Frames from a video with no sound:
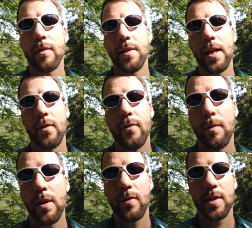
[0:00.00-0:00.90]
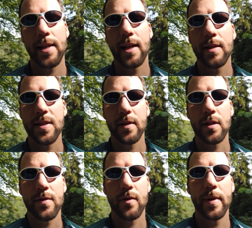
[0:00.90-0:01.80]
want to thank Freewell for sending out these
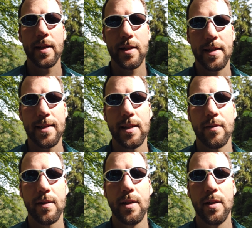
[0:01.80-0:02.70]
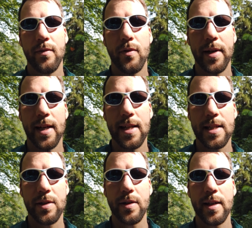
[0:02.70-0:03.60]
filters for me to test out for you guys
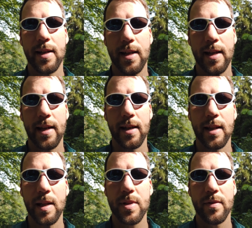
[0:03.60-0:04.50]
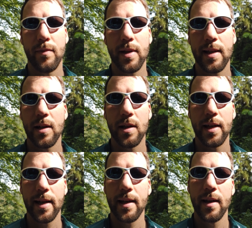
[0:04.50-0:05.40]
so you can get a glimpse of what they are
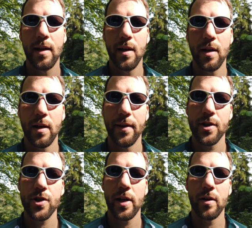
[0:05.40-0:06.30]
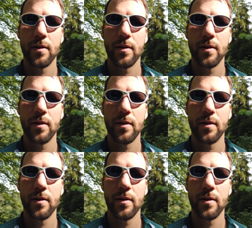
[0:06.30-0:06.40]
like on this channel.